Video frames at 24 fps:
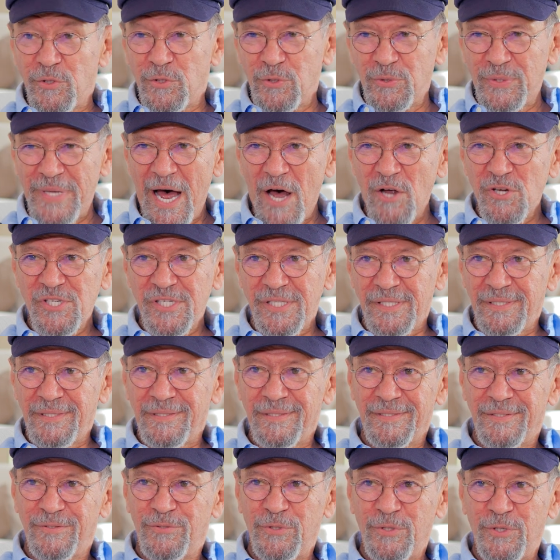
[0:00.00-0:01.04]
in 2000,
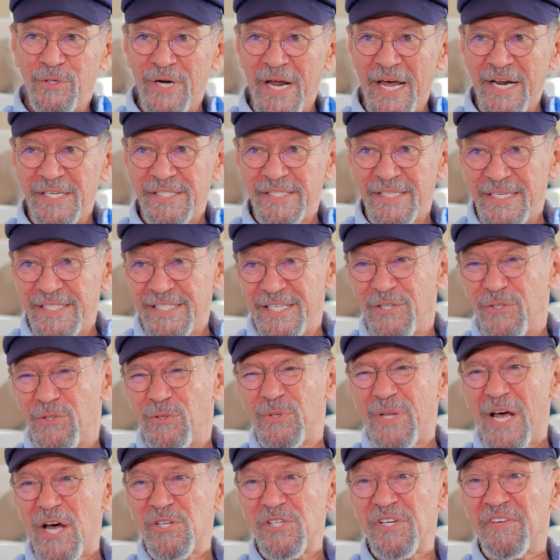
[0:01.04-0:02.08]
to United States in
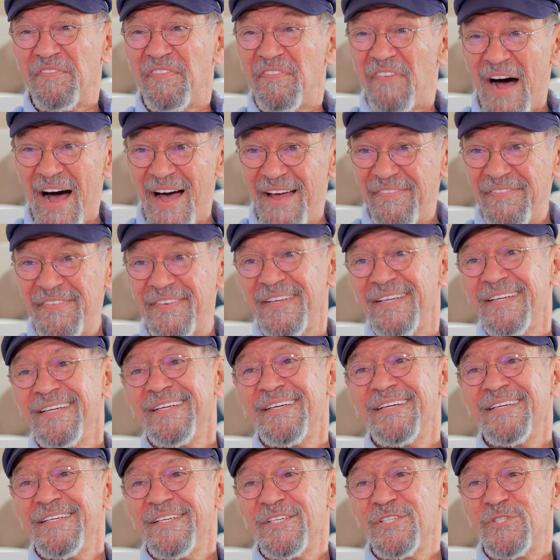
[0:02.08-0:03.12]
2005.
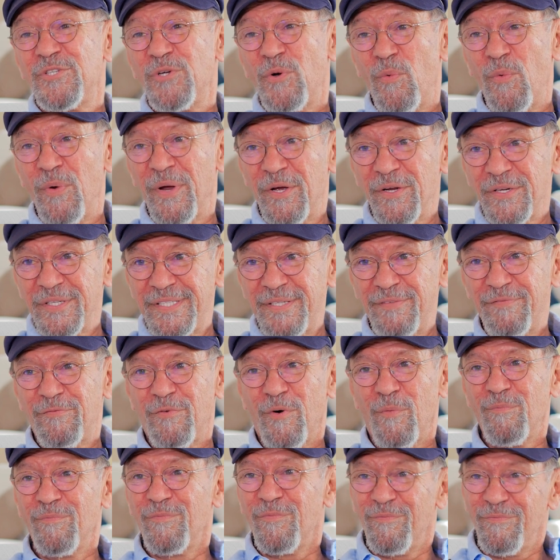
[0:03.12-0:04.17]
So
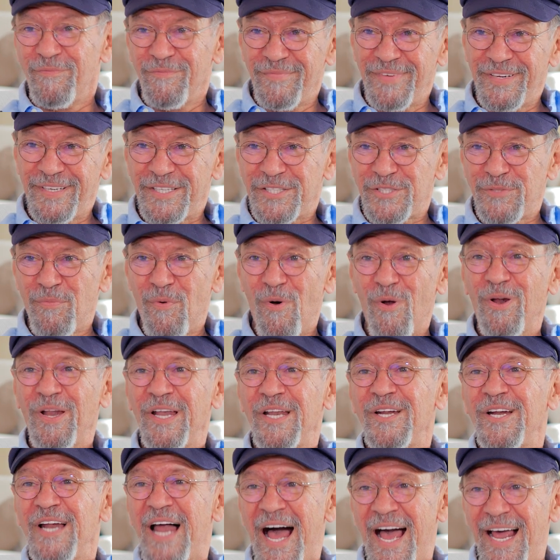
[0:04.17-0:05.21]
from small
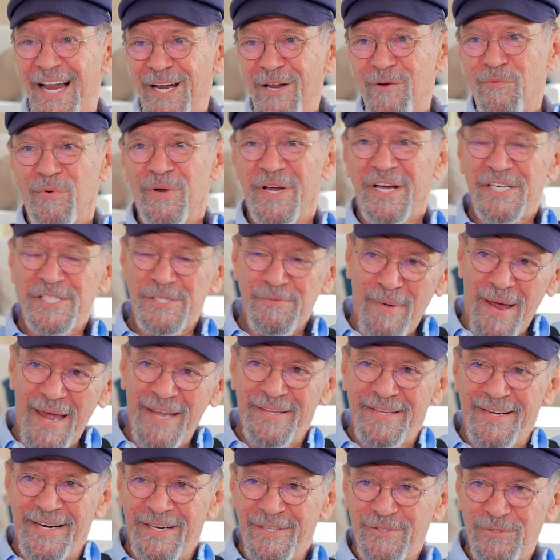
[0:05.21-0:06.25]
little island, we
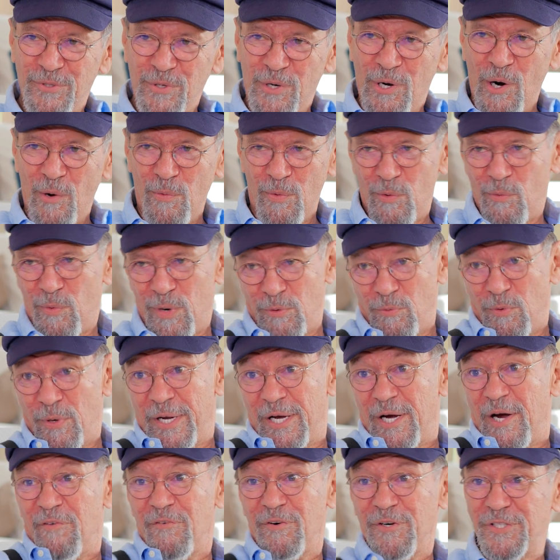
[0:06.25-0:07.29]
expanded it to cover what we
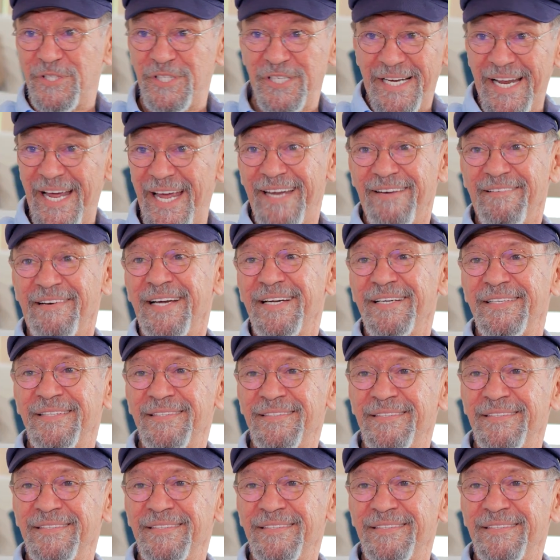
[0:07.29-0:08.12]
covered today, right?